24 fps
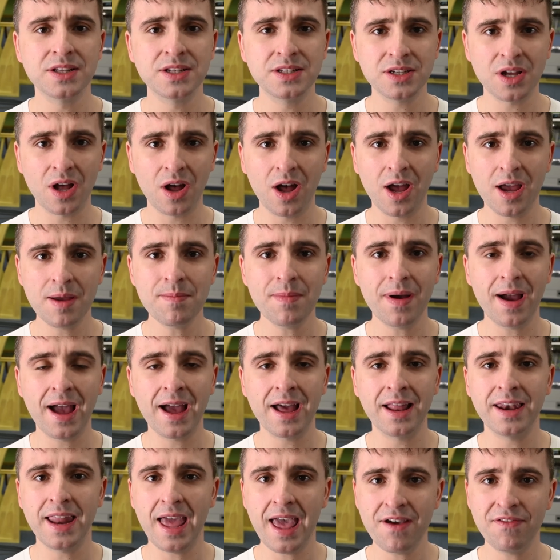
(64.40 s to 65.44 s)
the time
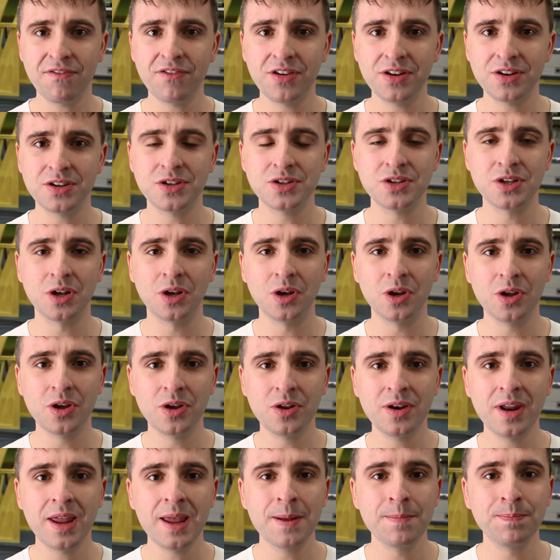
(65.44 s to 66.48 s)
and effort to
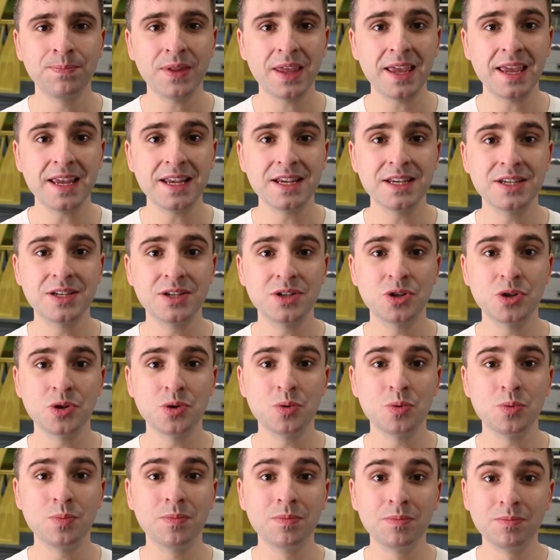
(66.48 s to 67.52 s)
learn is
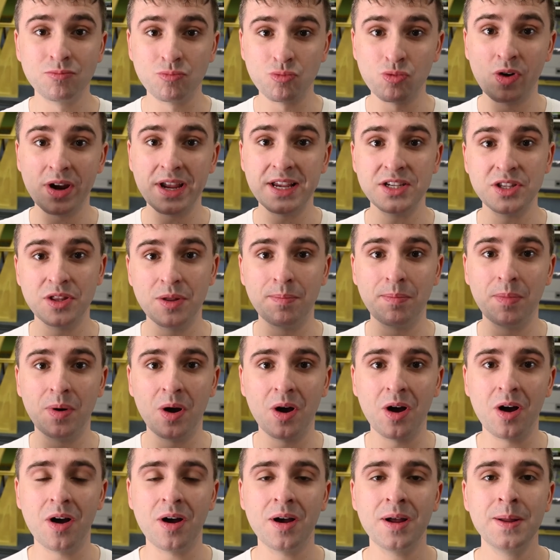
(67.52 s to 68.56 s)
to raise the
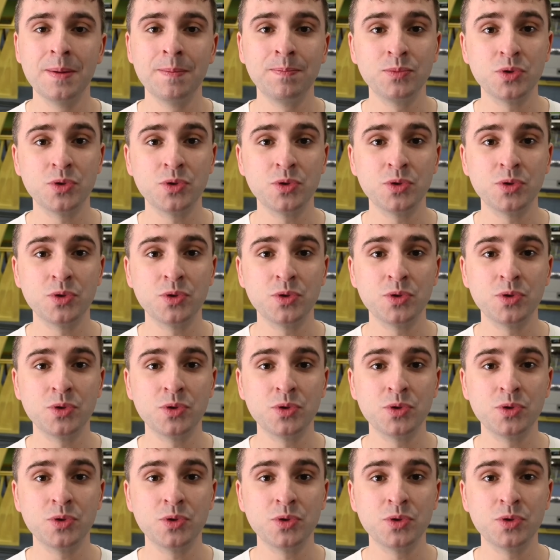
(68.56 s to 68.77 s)
bar,